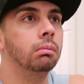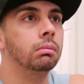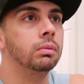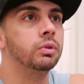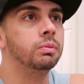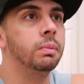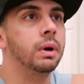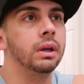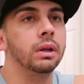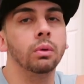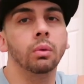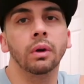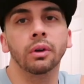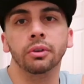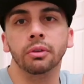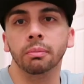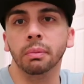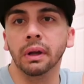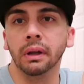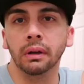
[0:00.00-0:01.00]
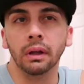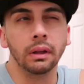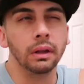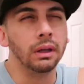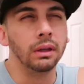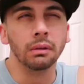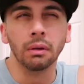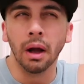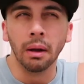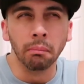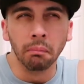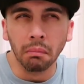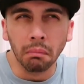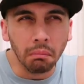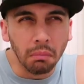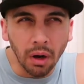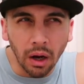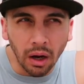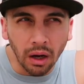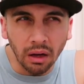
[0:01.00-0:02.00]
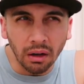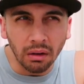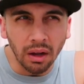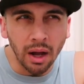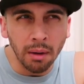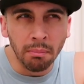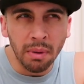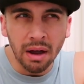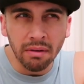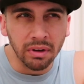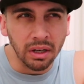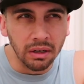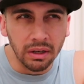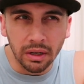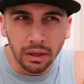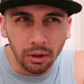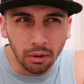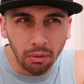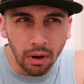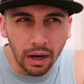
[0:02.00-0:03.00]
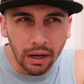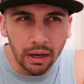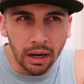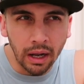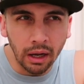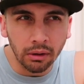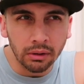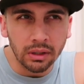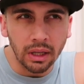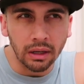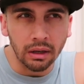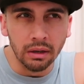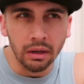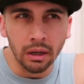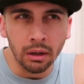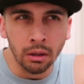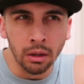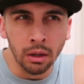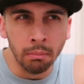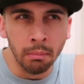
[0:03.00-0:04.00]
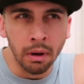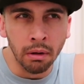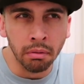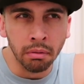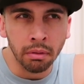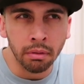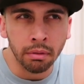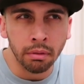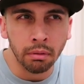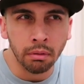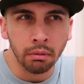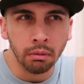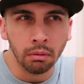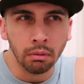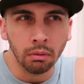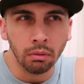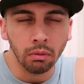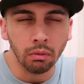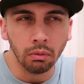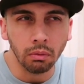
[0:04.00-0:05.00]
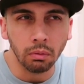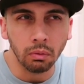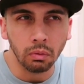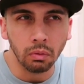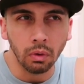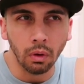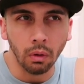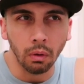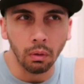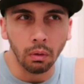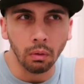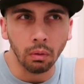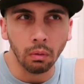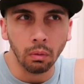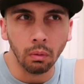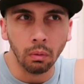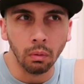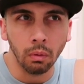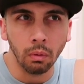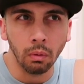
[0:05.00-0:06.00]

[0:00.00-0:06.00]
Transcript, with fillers: It's money well spent. I think I'm having a deal right now. It's like $0.05 a month. So.